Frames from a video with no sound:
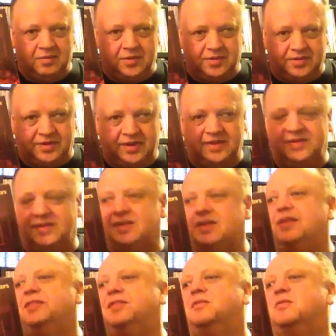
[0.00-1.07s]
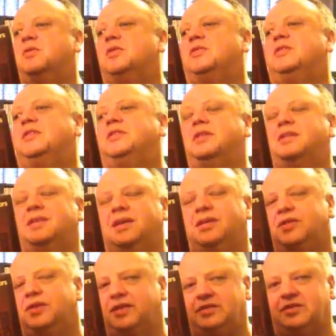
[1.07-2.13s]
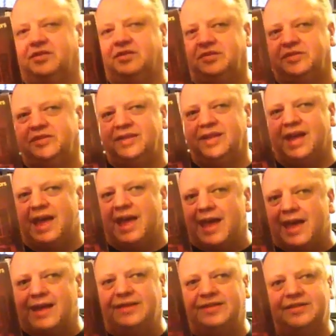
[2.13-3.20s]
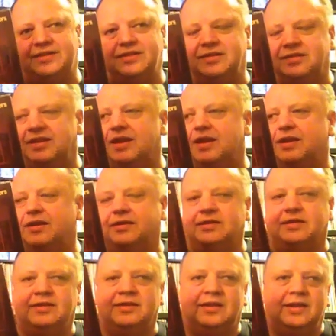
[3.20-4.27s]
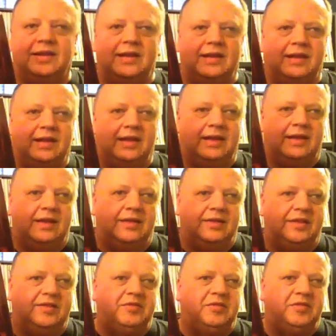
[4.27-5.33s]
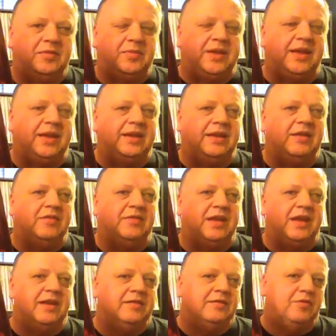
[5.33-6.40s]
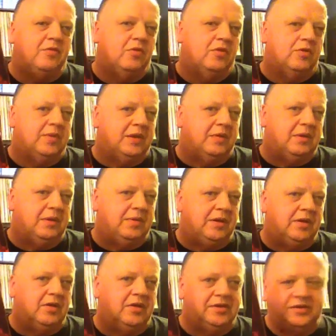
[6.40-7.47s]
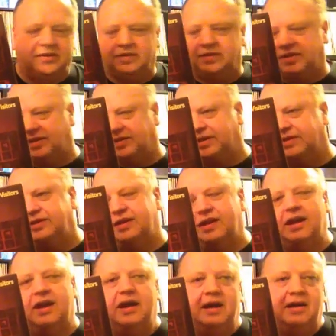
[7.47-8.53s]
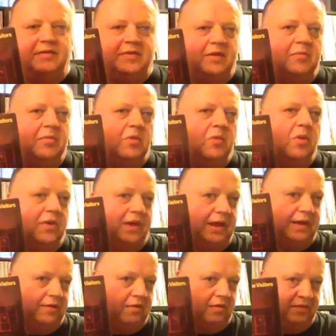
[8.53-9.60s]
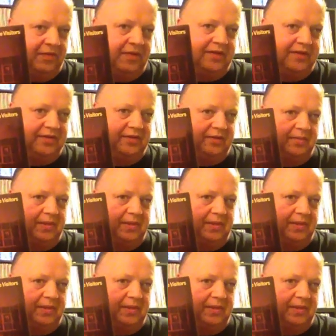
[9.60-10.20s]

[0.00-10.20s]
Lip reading: But this is the one that I think just edges it in the end. This was the beginning of the end for them anyway, because they didn't have a number one hit off this.